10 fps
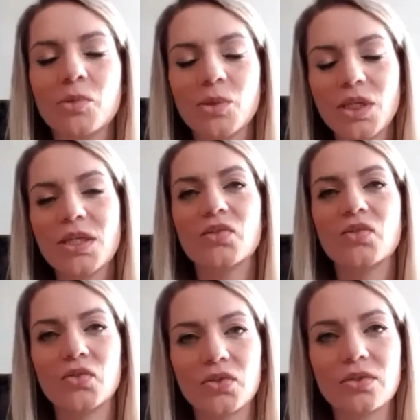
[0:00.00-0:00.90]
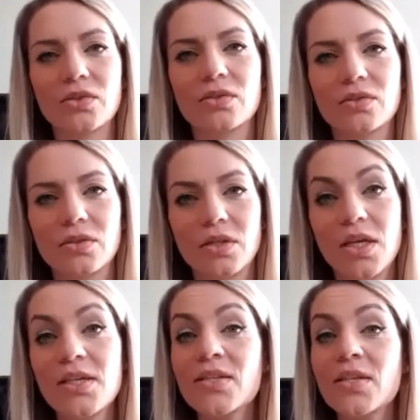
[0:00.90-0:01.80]
yes. Really.
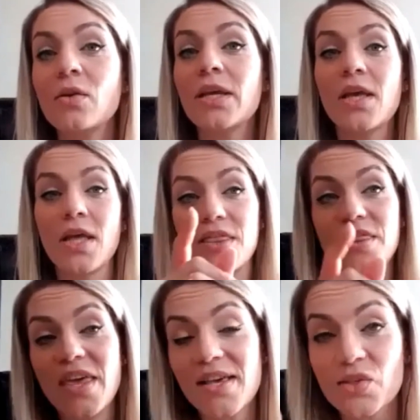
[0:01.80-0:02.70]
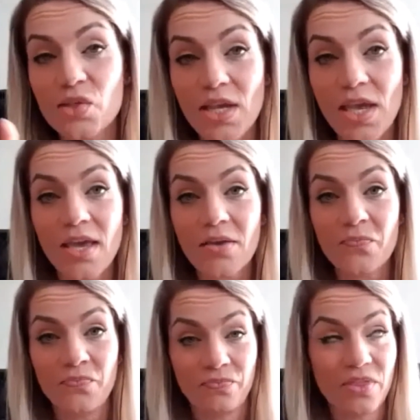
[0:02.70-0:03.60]
It's the only,
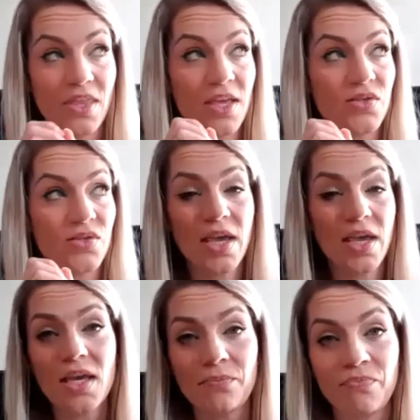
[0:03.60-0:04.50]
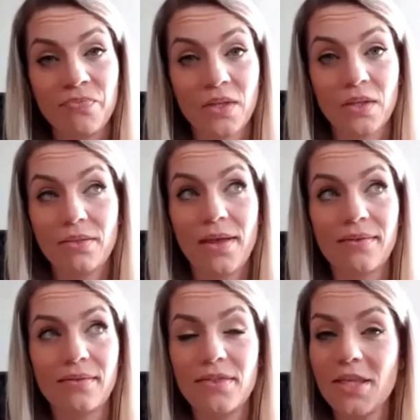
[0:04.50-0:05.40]
they say
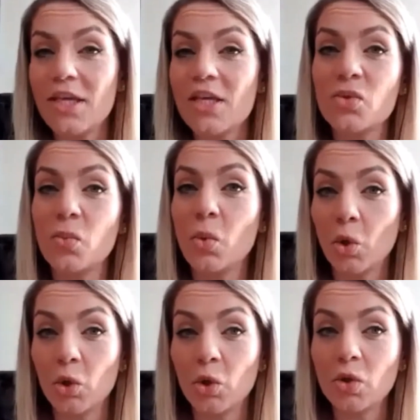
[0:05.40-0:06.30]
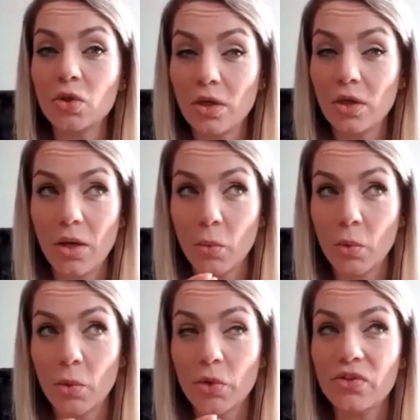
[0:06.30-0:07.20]
that this
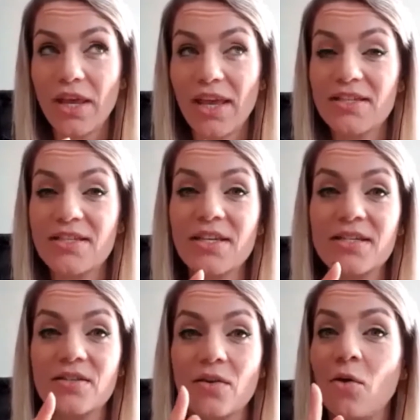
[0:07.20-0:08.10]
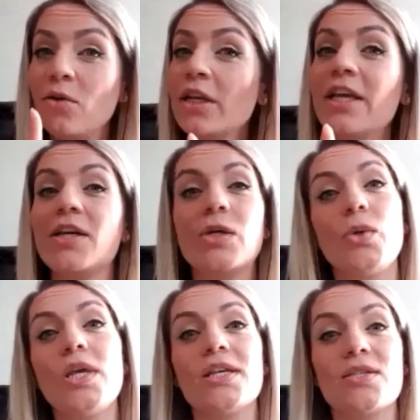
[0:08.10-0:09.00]
word exists only in
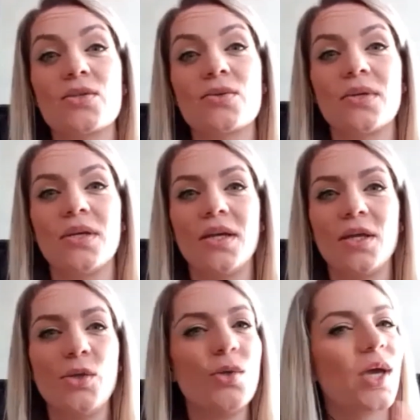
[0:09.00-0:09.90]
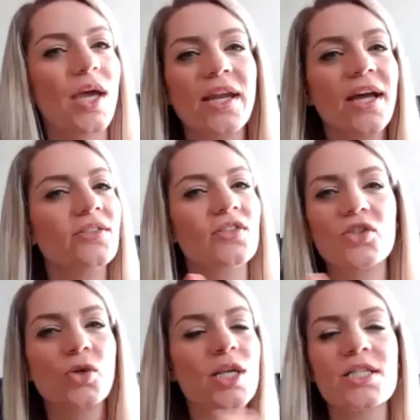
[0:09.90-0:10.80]
Greece. You cannot
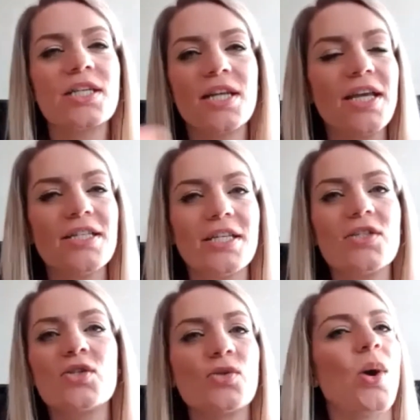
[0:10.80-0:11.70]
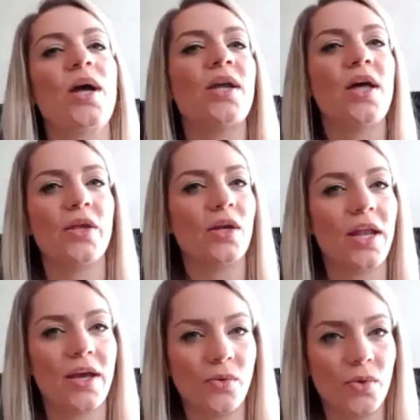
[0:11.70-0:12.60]
translate it to another
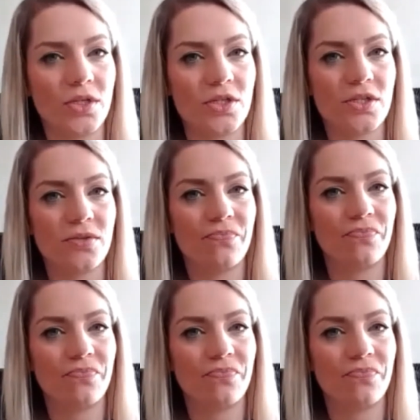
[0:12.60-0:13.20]
language.